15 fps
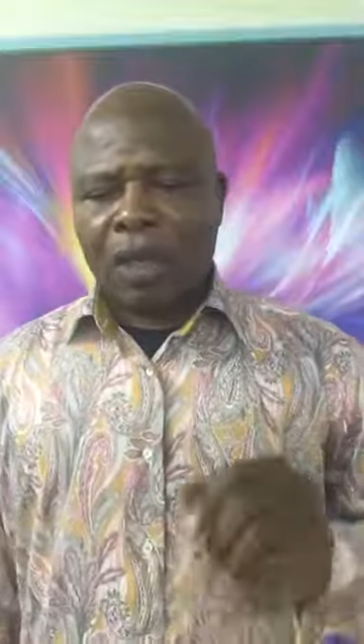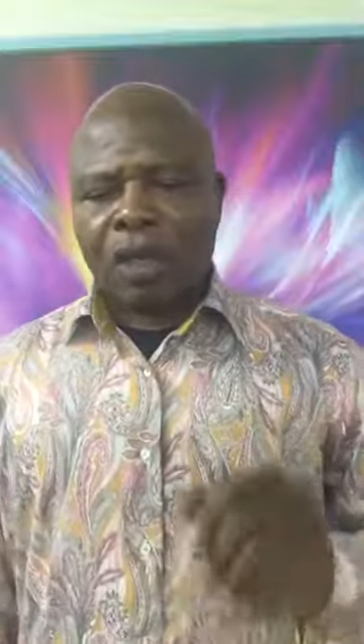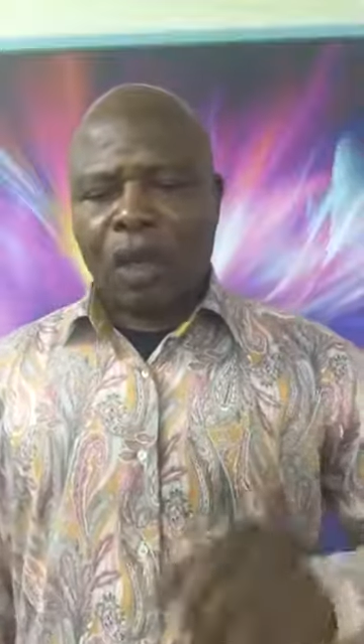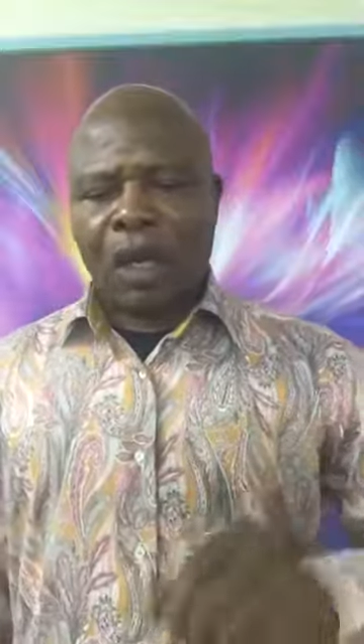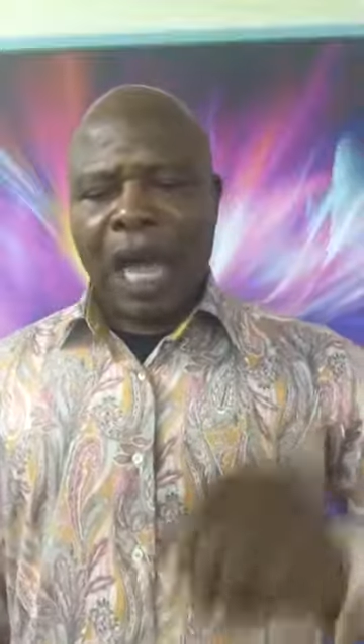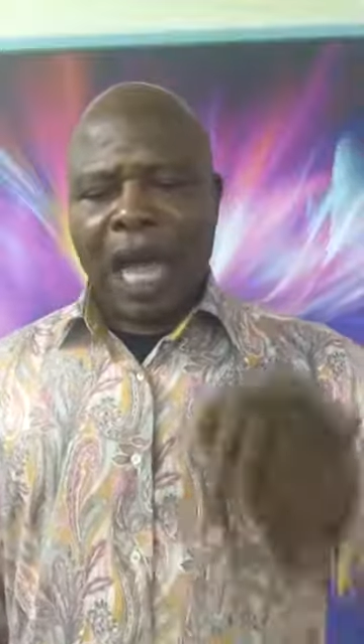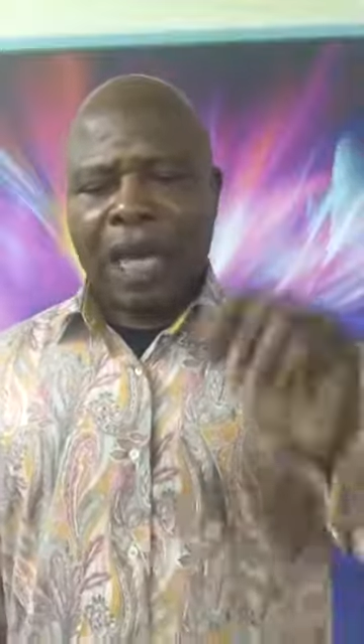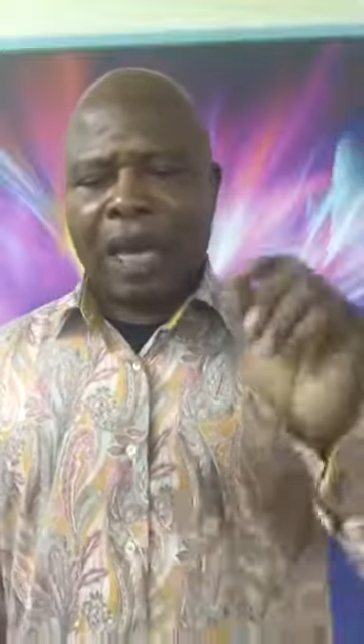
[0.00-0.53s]
So
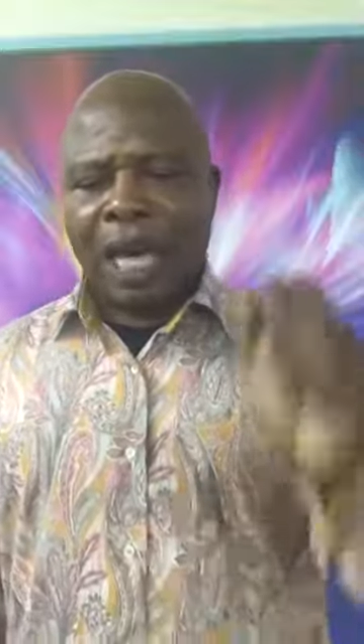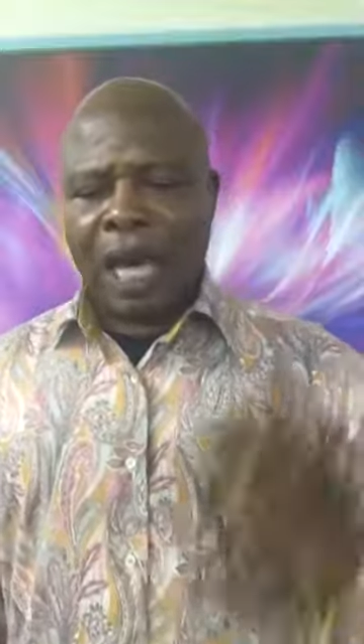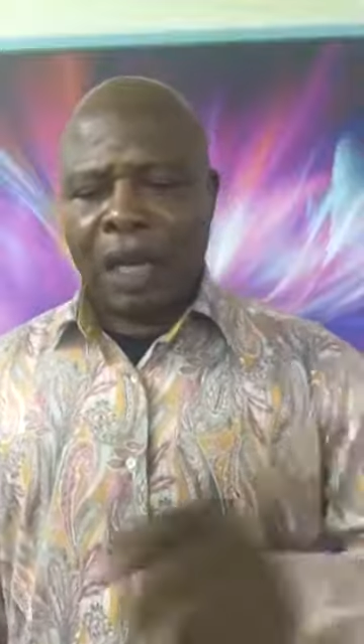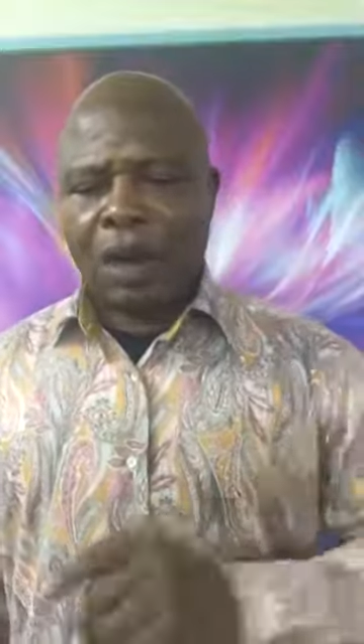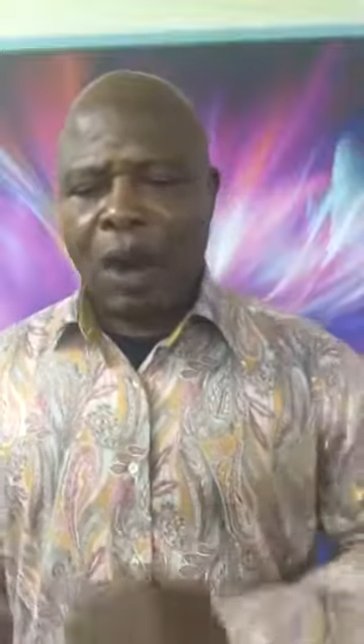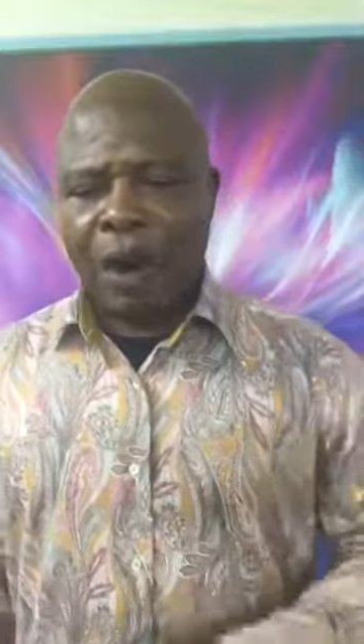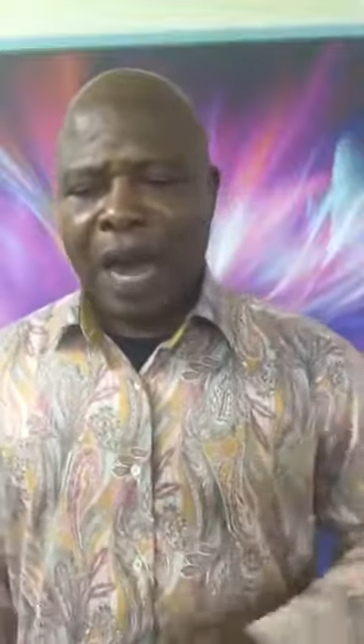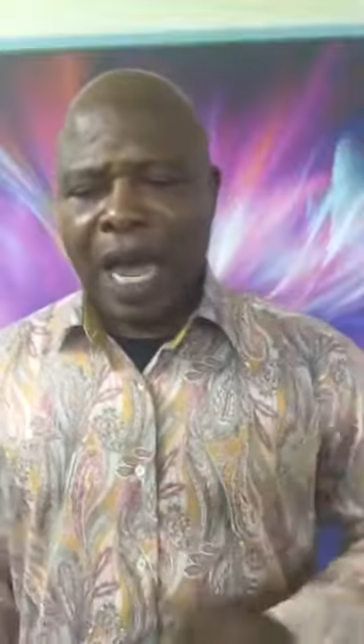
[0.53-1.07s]
long
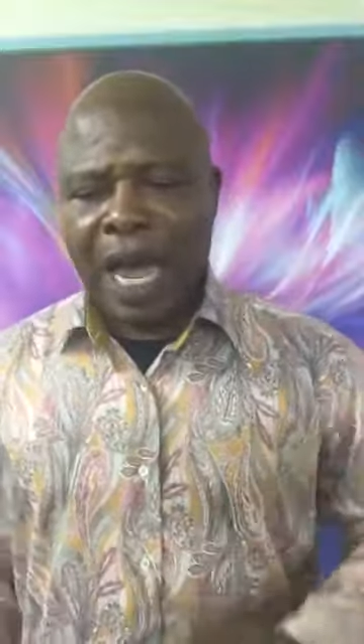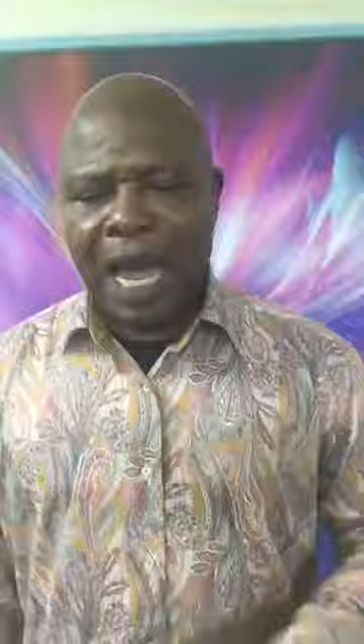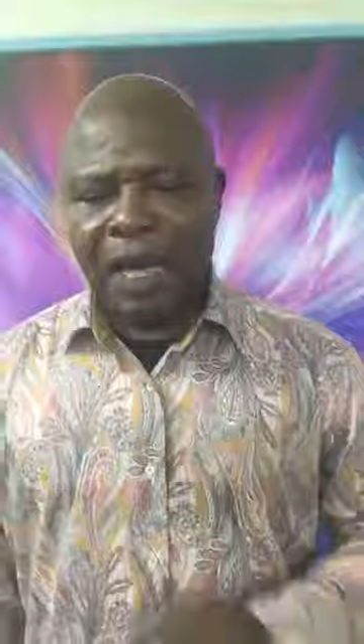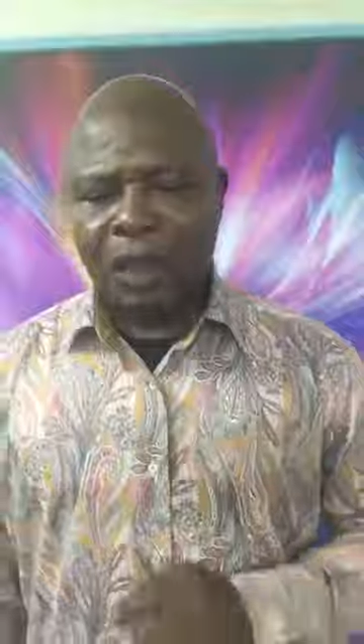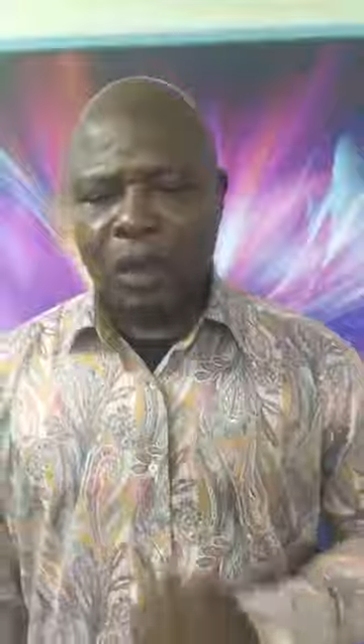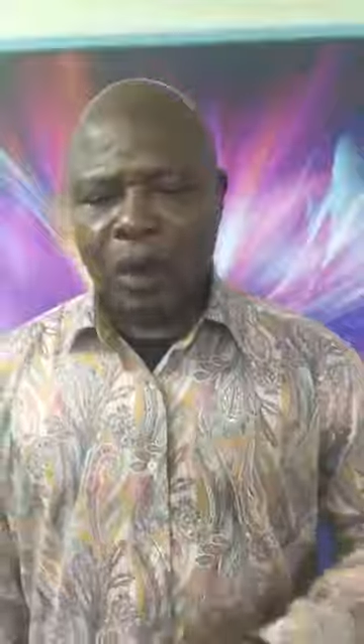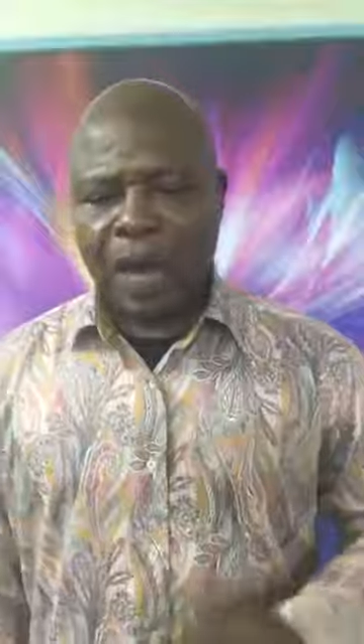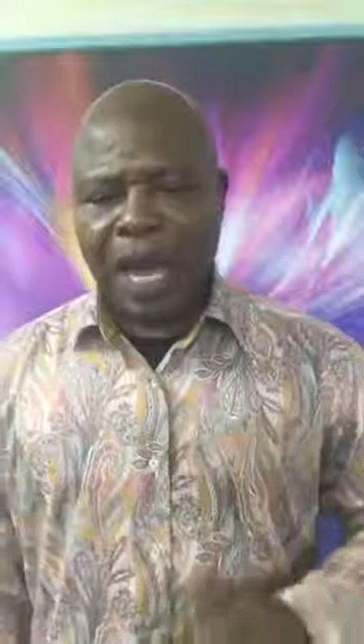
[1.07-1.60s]
go
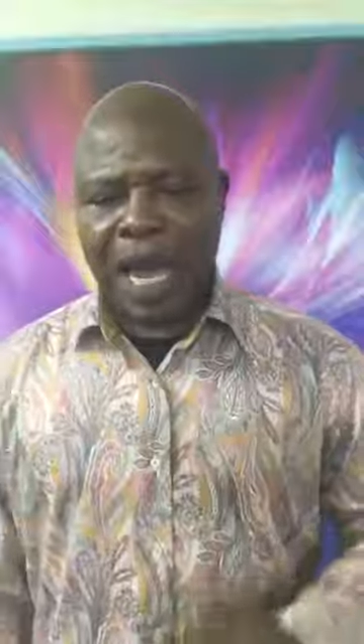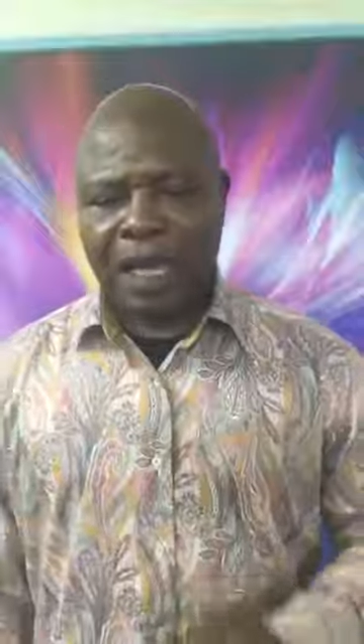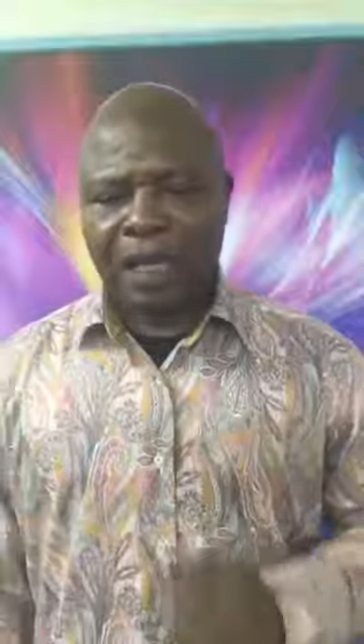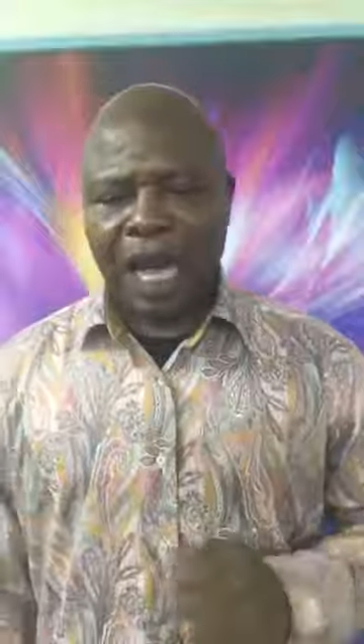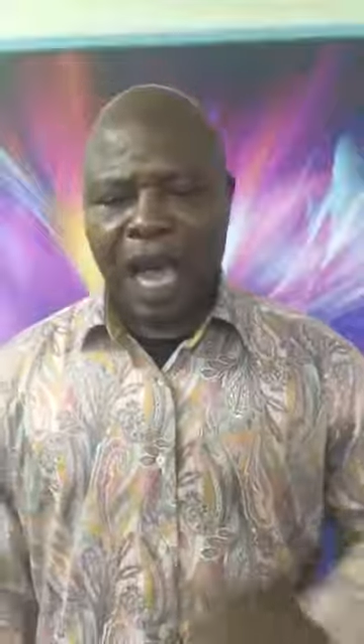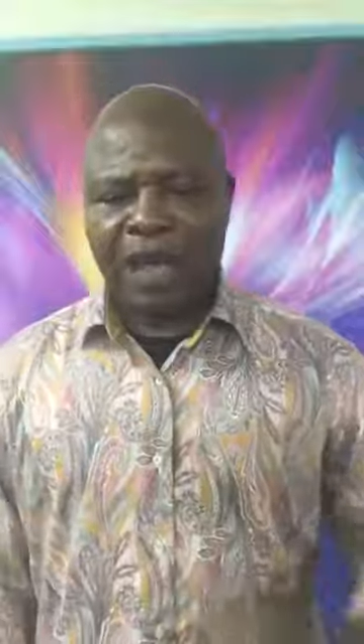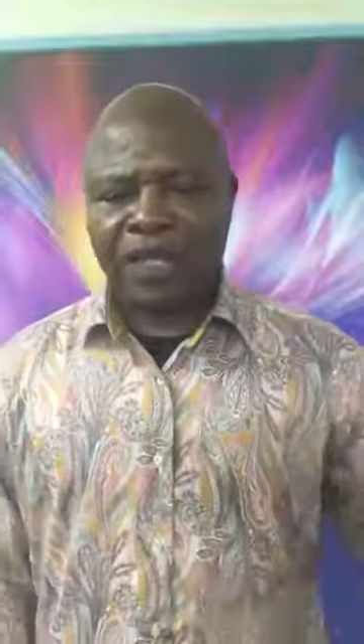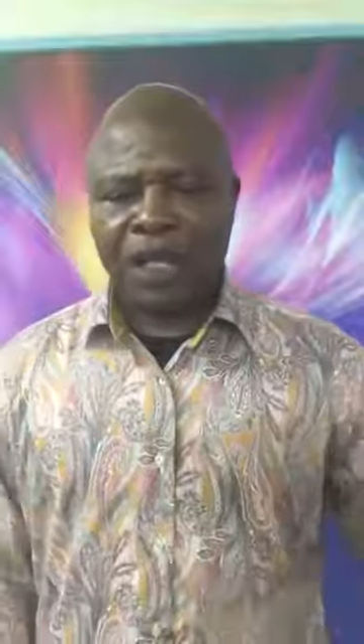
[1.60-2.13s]
ahead, go ahead,
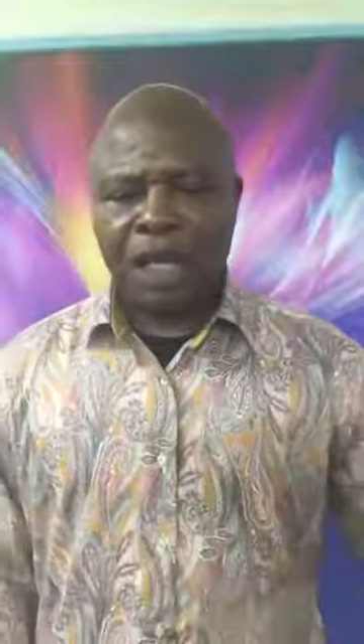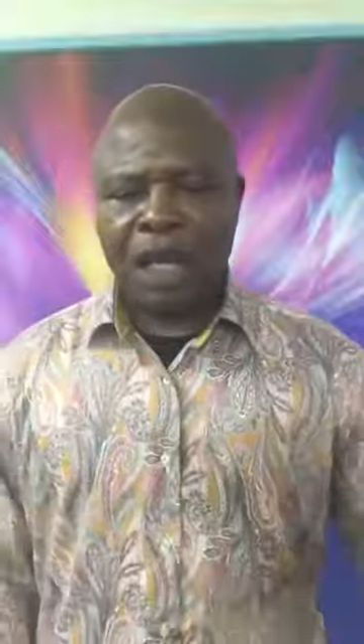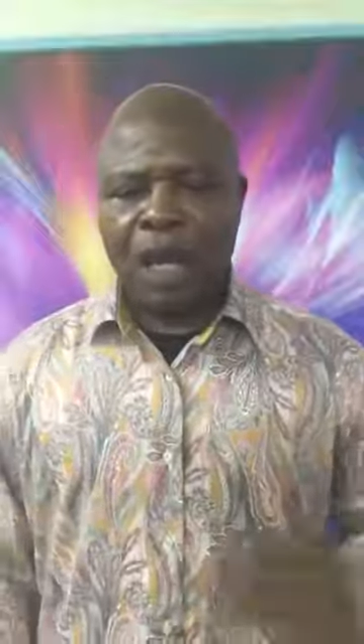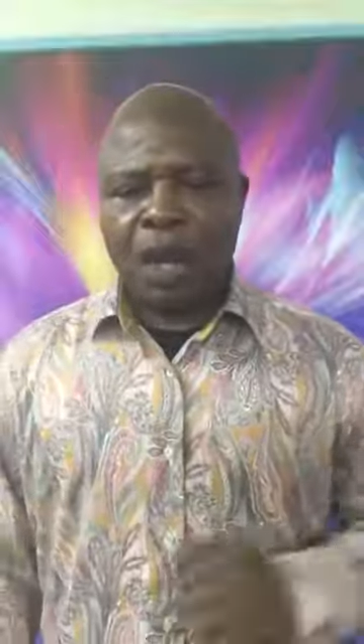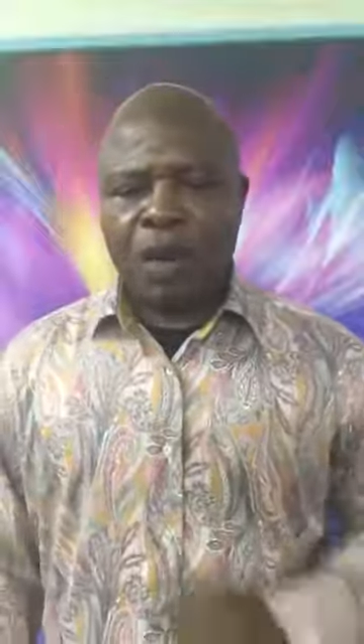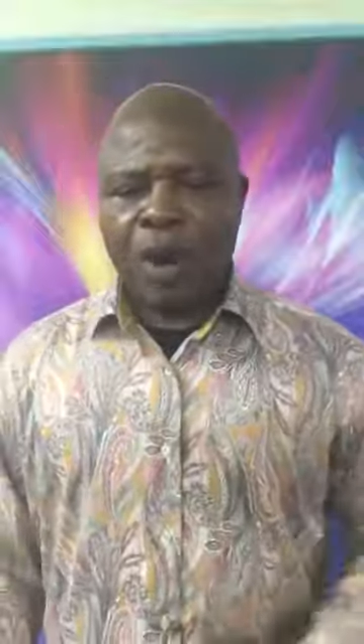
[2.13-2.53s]
Kashni.